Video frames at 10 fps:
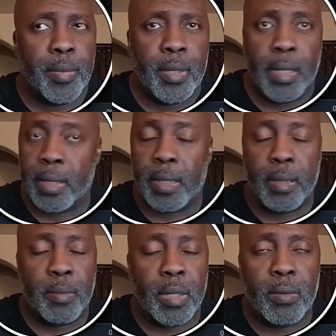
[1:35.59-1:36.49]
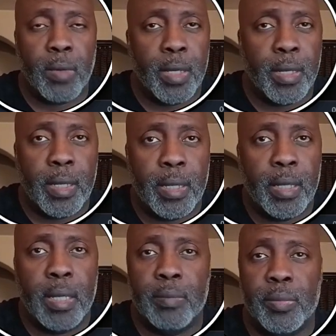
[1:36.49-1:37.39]
I came back one day,
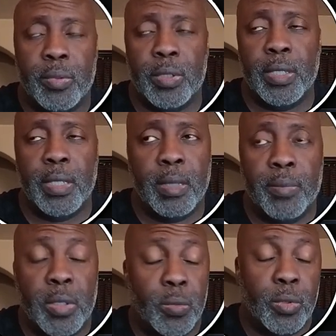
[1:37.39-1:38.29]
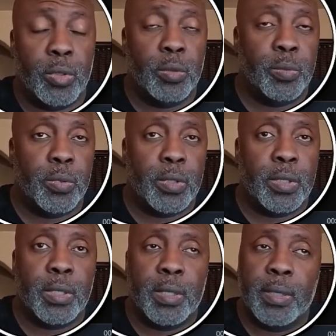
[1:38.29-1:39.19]
I booted up, it wouldn't boot.